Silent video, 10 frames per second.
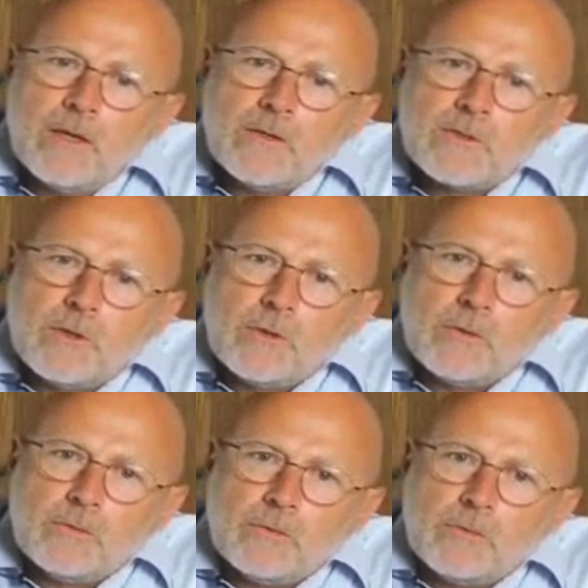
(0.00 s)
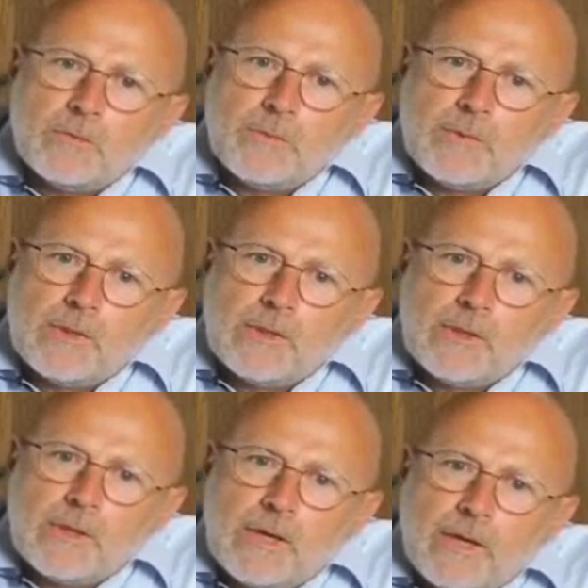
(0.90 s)
So
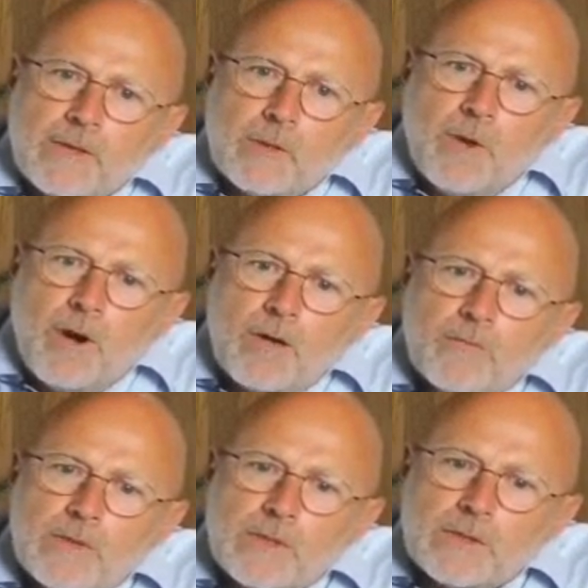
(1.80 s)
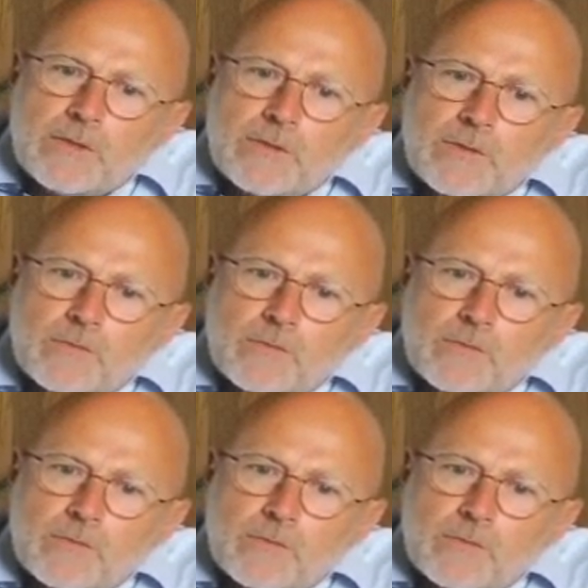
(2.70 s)
I think part of it is